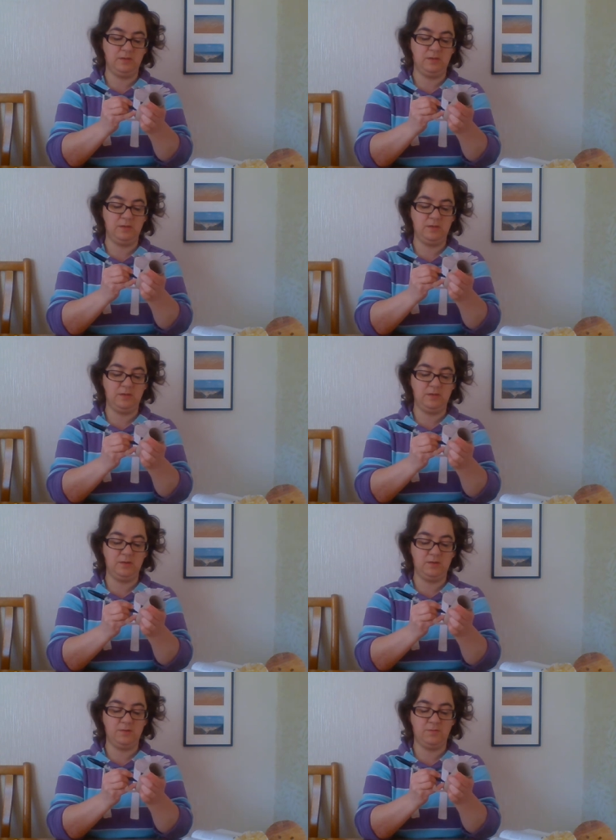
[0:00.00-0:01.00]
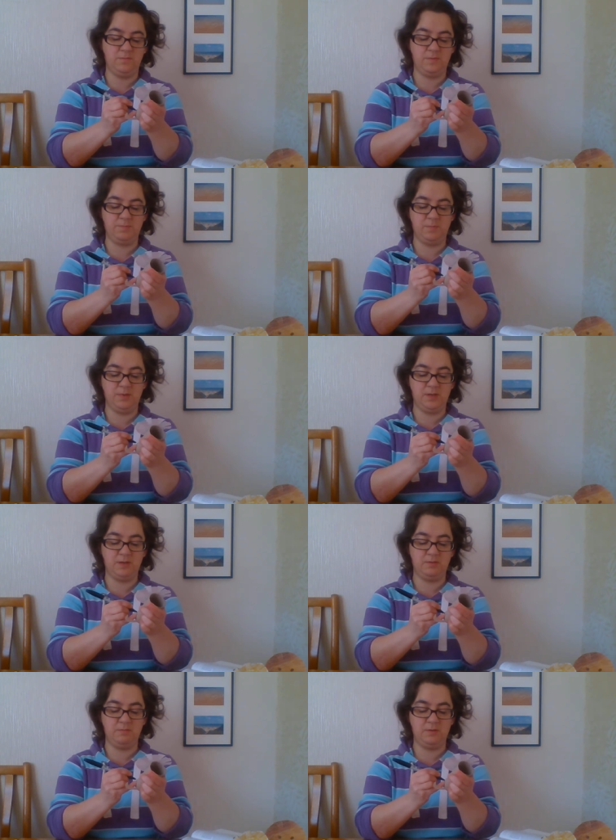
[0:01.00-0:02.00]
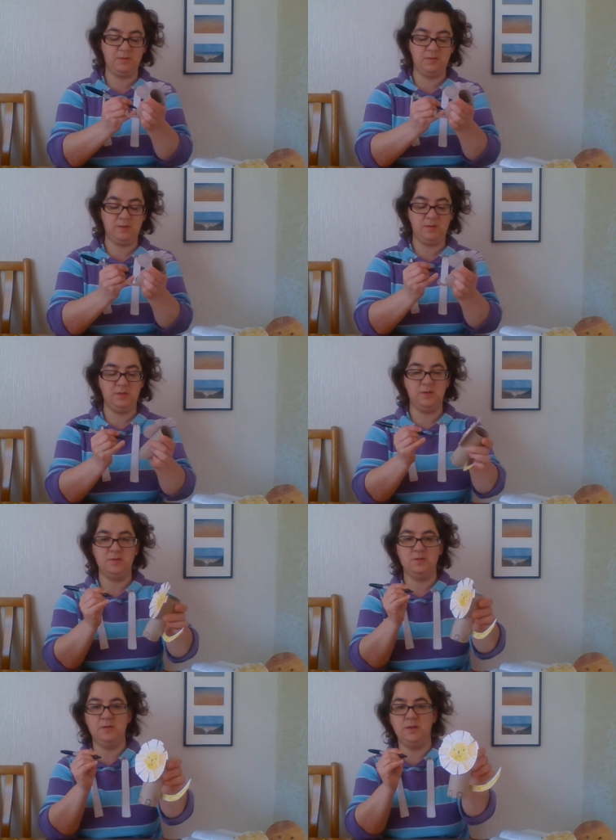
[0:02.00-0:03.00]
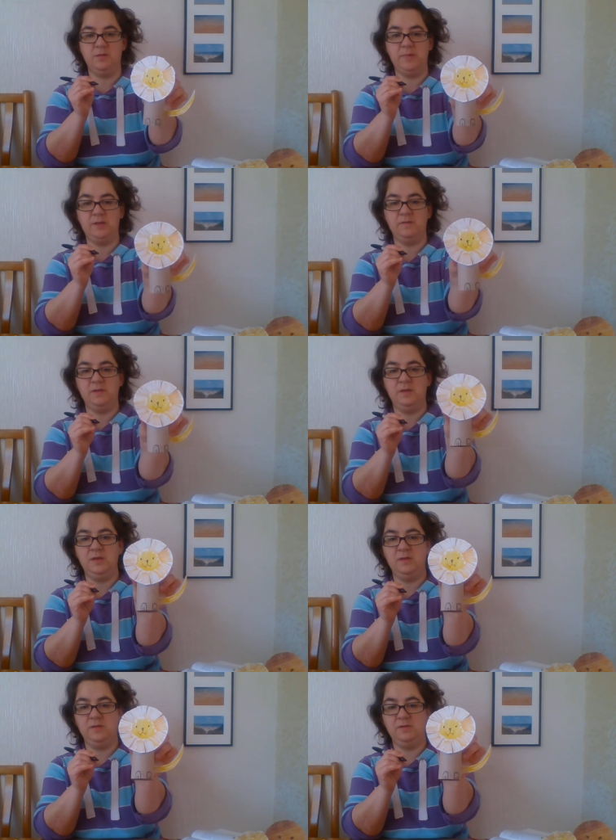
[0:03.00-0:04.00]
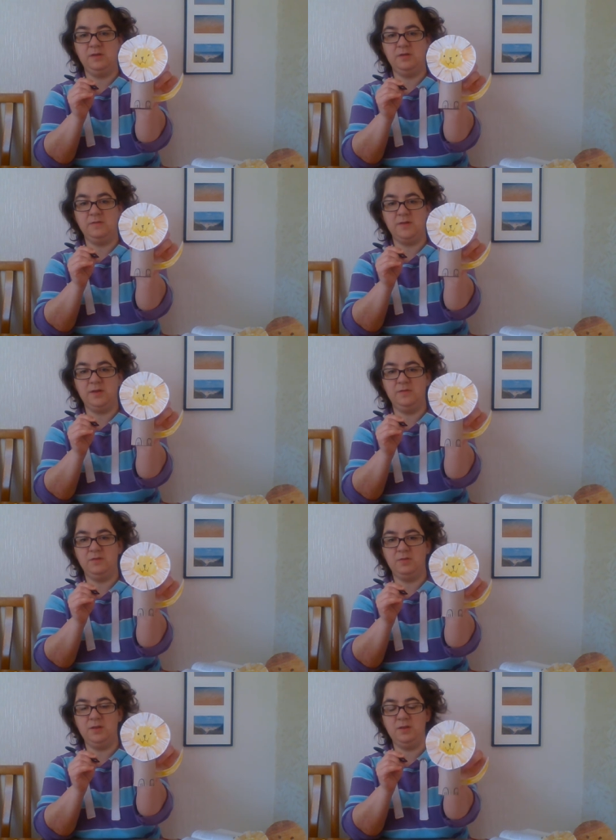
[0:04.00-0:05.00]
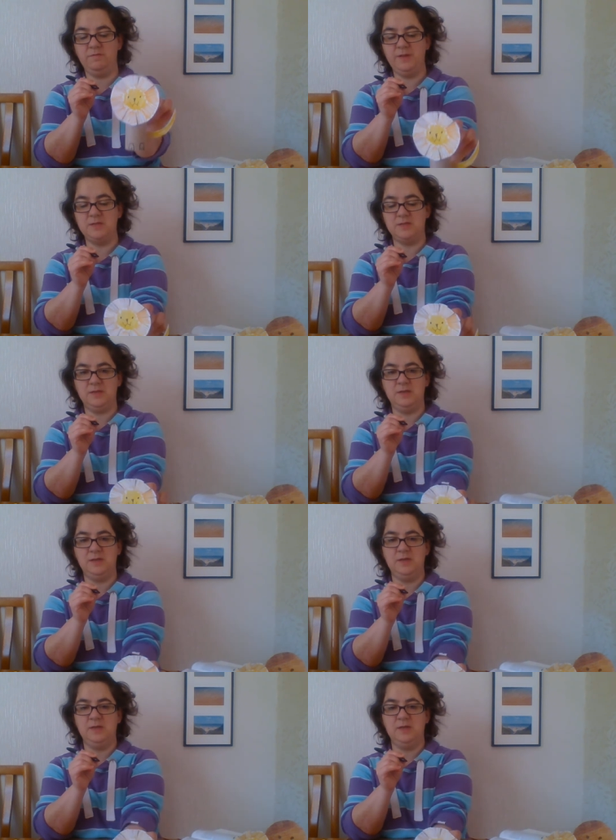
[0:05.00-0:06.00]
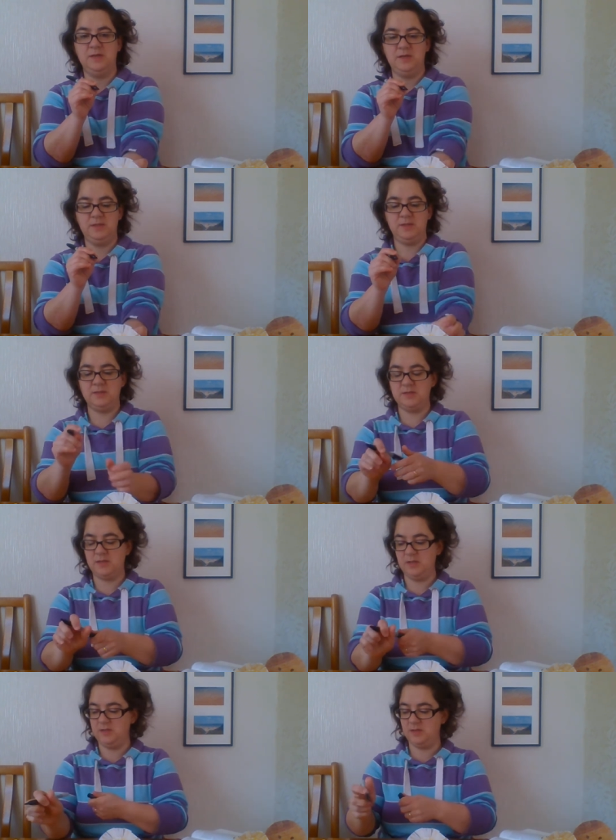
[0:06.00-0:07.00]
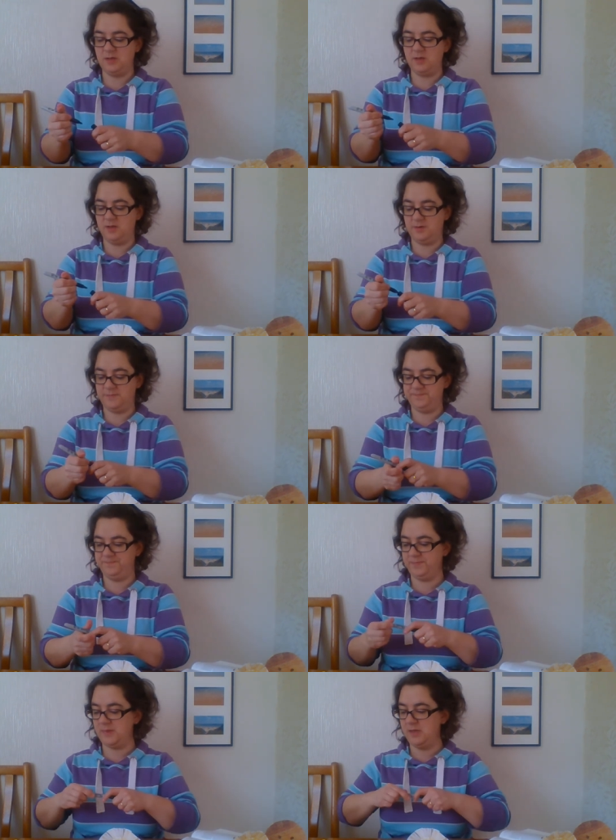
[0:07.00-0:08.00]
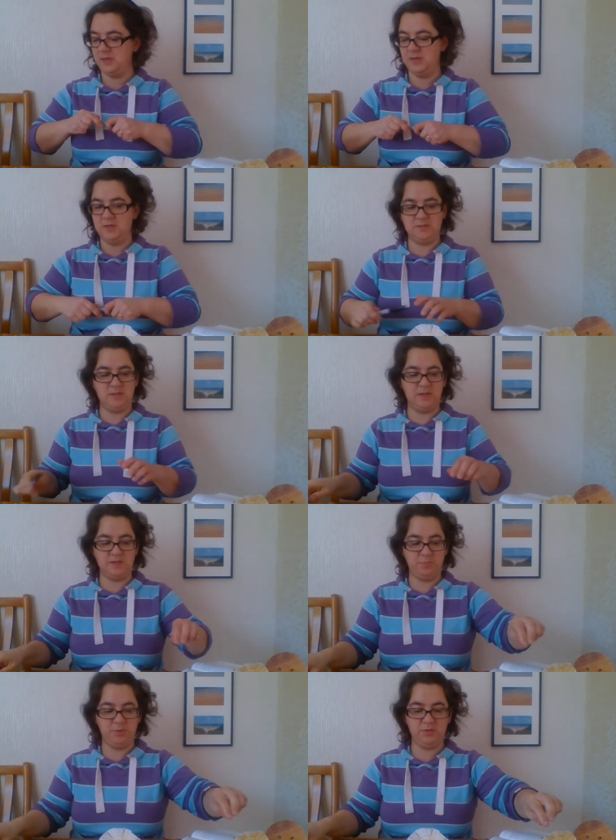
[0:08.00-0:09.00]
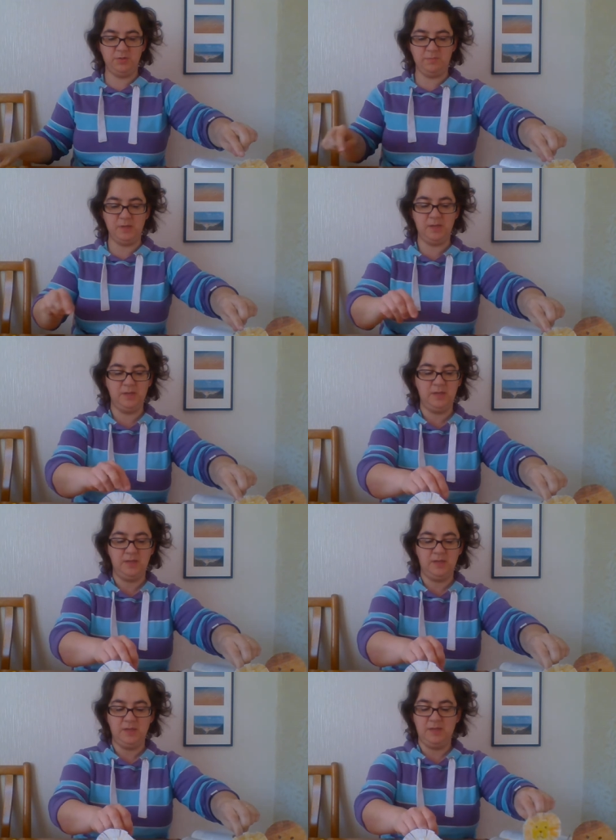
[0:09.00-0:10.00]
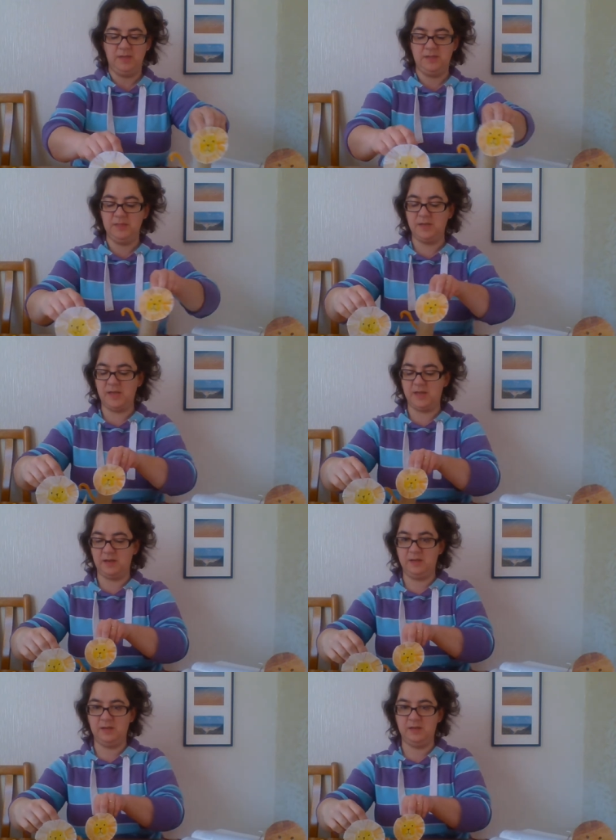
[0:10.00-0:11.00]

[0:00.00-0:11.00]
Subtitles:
curve up and down, two little bits. So it looks like he's got little feet. And that's our little lion. So let's put them in the den